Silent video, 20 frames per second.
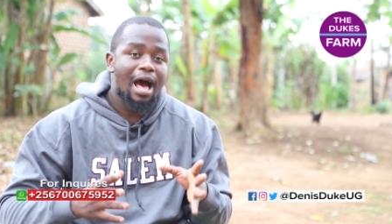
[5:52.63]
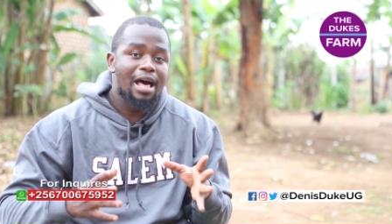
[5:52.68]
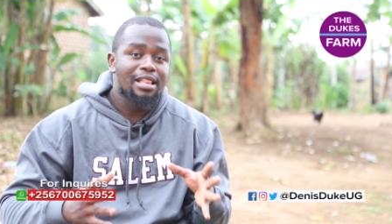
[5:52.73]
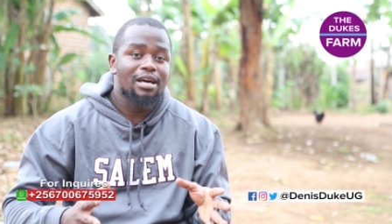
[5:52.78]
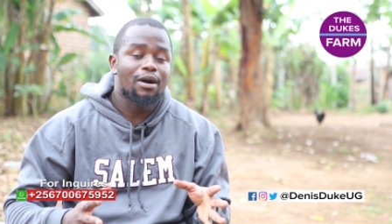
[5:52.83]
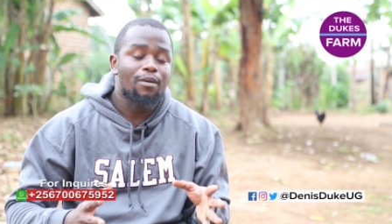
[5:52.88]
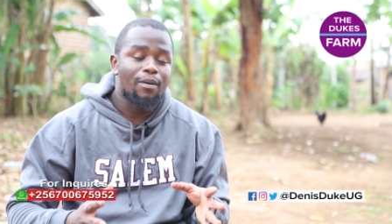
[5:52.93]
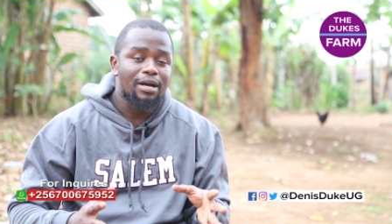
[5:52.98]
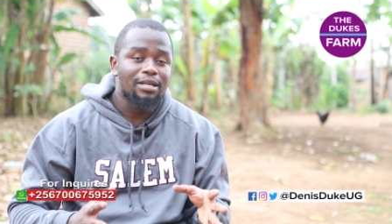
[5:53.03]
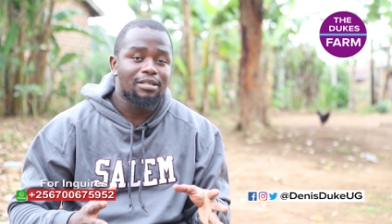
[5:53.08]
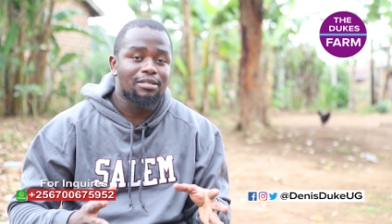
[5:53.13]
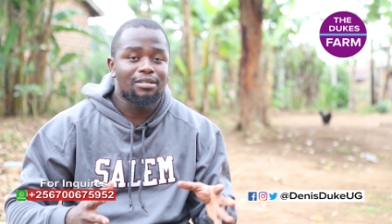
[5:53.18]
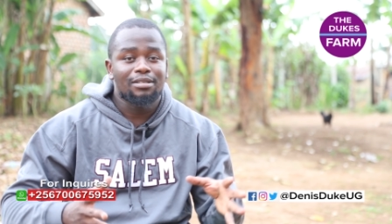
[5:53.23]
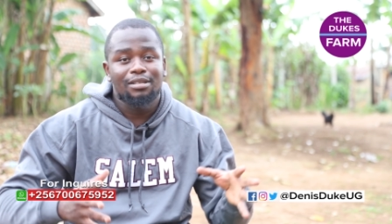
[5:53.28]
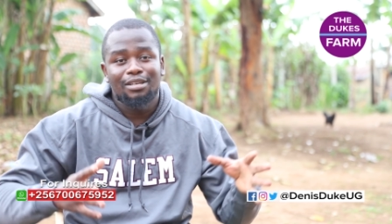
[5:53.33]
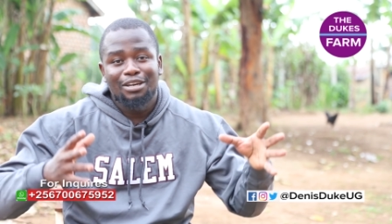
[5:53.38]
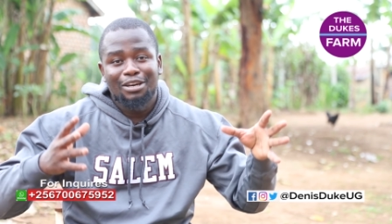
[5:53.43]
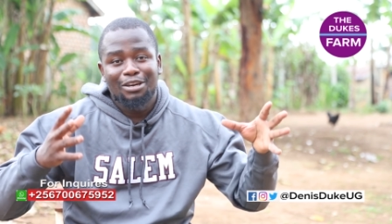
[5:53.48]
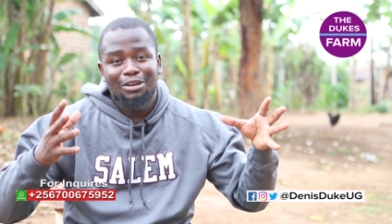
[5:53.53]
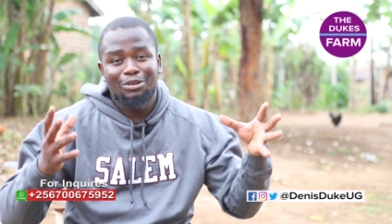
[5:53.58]

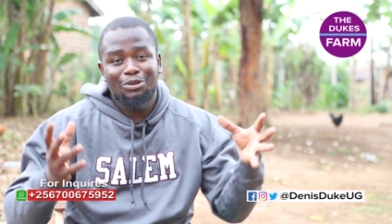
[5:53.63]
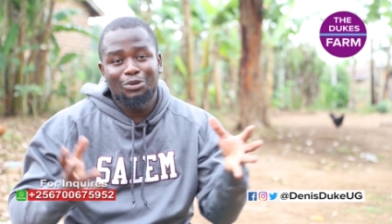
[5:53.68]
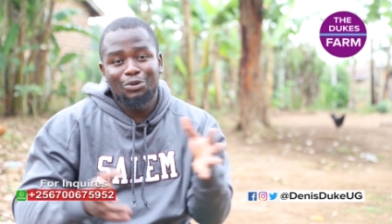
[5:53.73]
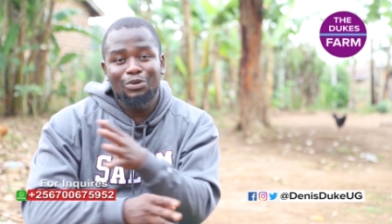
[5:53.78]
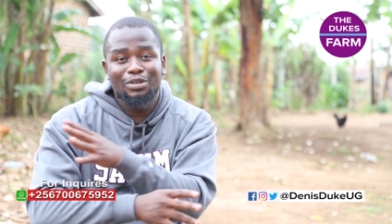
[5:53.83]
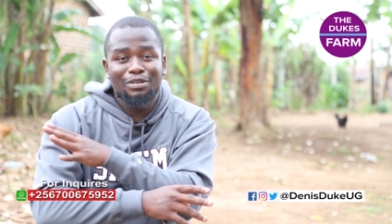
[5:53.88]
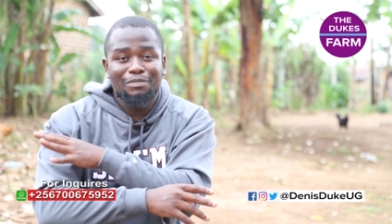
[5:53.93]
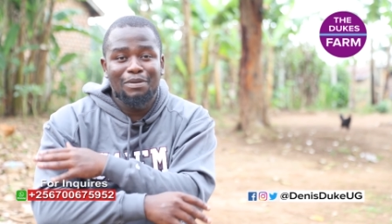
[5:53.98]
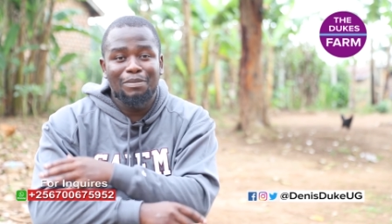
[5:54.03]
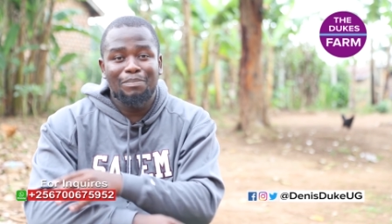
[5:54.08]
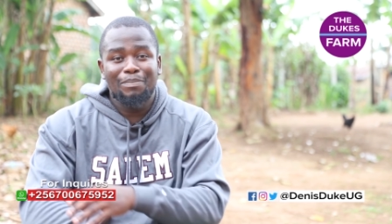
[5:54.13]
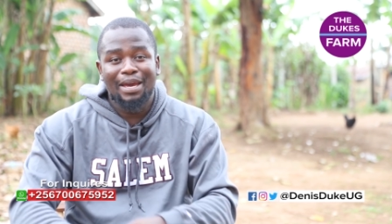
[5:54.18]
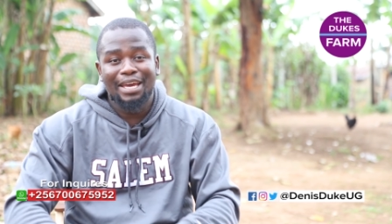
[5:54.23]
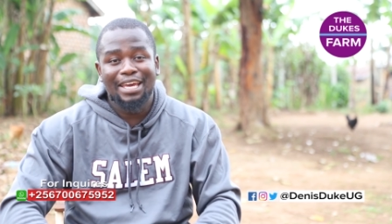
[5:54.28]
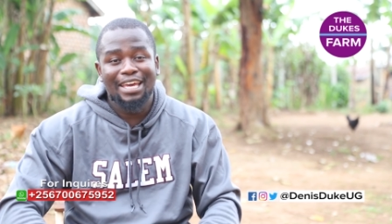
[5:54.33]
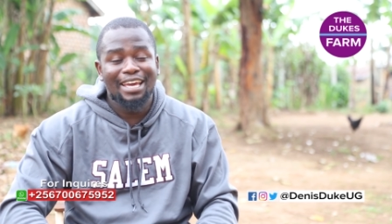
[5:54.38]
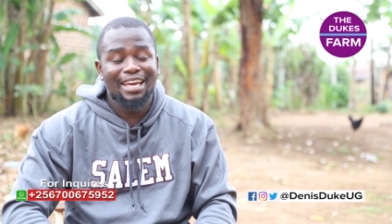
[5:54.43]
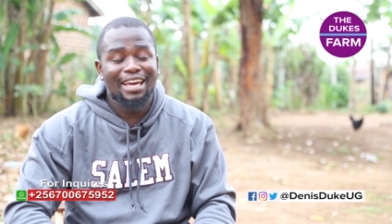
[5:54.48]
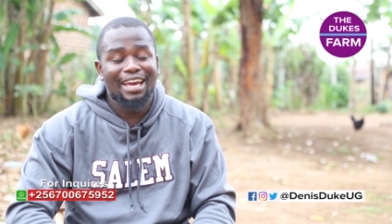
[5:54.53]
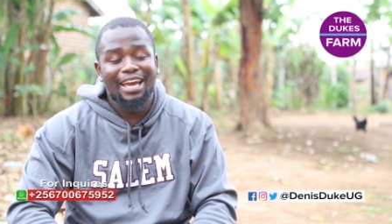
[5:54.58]
Otherwise, you will be
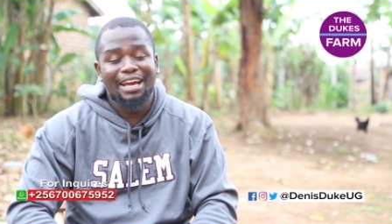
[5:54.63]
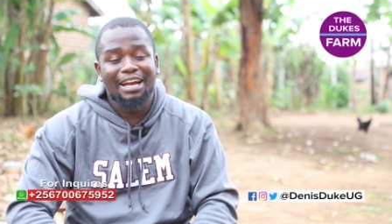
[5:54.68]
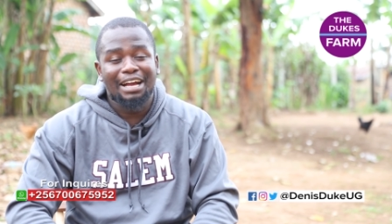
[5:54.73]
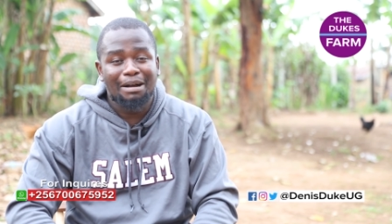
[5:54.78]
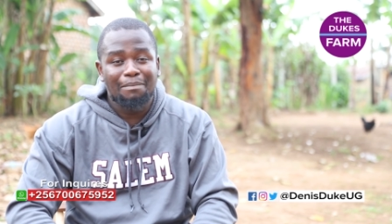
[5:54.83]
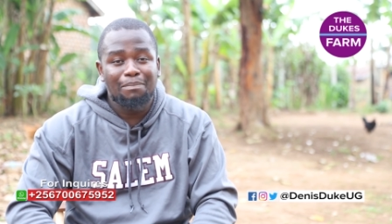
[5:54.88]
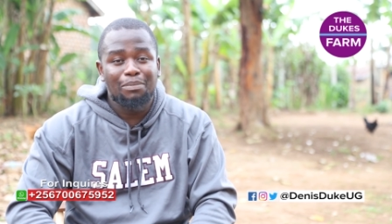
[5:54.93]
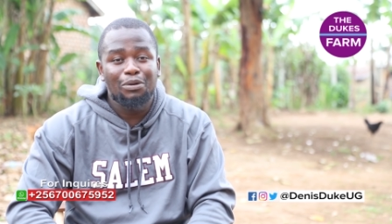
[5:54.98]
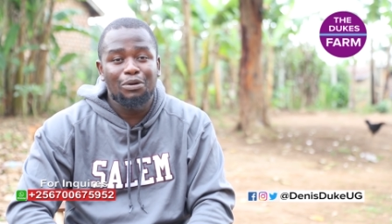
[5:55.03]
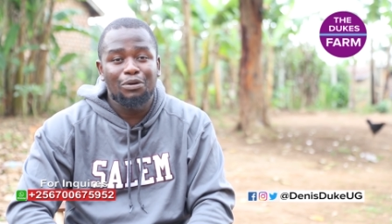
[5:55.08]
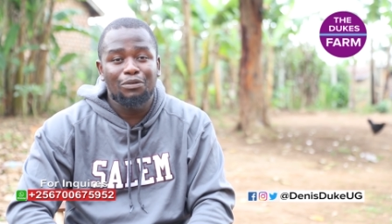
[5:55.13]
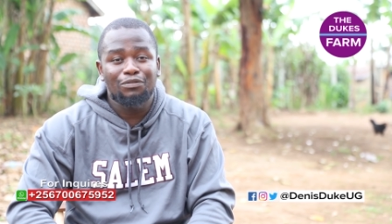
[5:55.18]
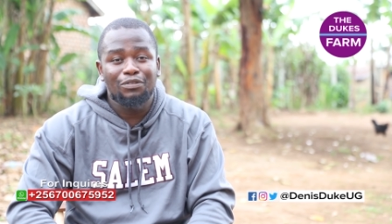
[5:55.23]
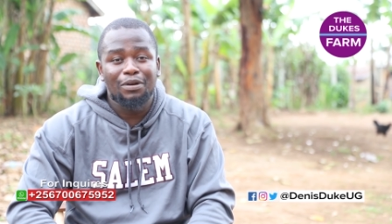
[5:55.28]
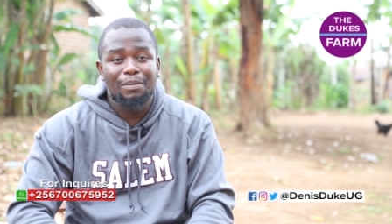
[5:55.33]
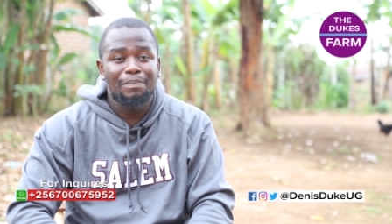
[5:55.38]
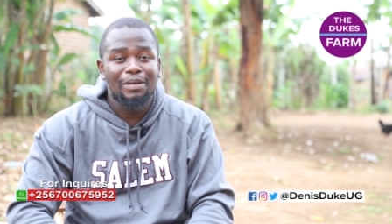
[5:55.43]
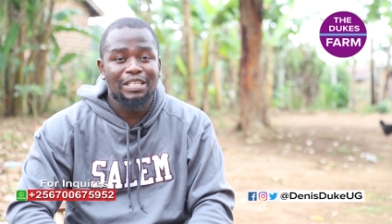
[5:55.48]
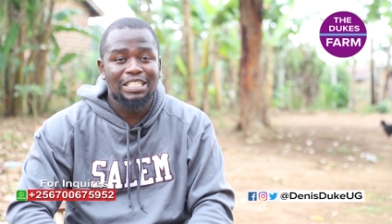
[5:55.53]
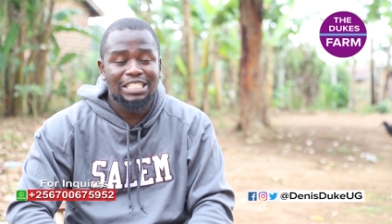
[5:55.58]
making a couple
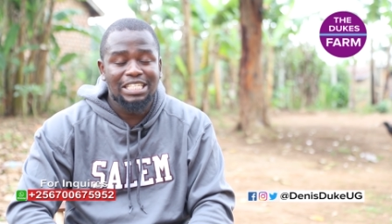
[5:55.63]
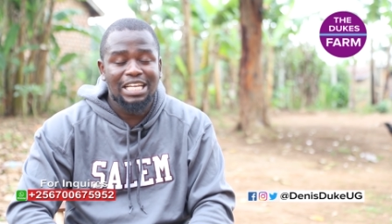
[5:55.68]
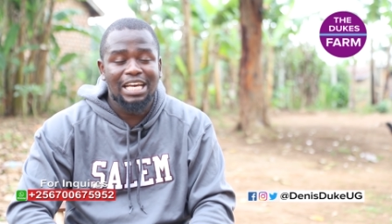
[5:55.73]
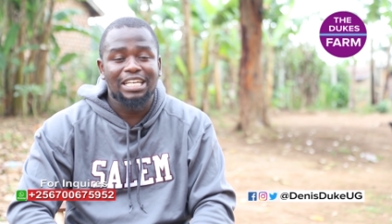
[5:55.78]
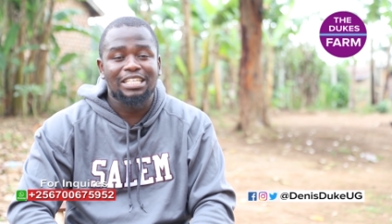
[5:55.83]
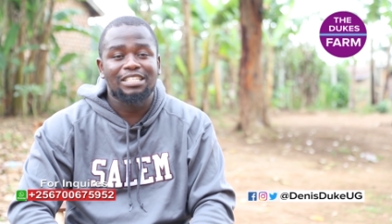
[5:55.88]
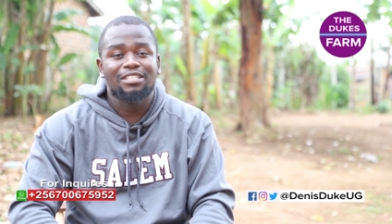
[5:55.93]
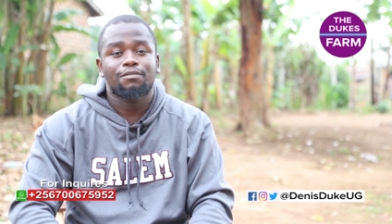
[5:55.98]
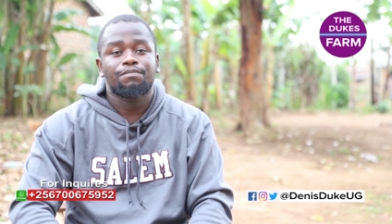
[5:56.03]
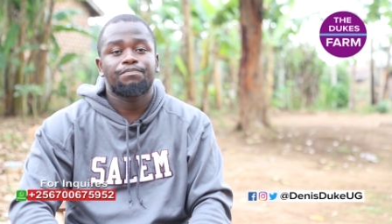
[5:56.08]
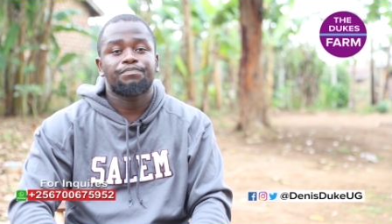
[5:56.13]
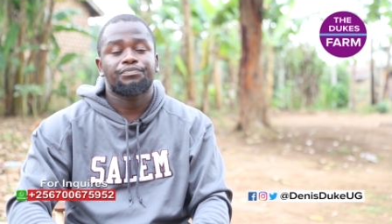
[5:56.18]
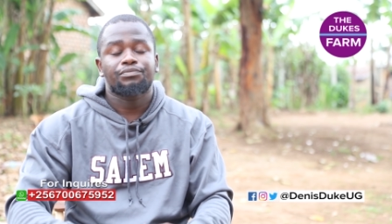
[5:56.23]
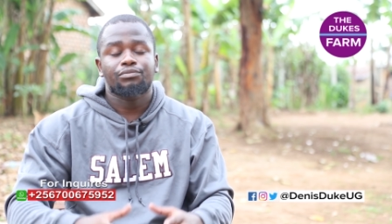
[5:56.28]
of mistakes.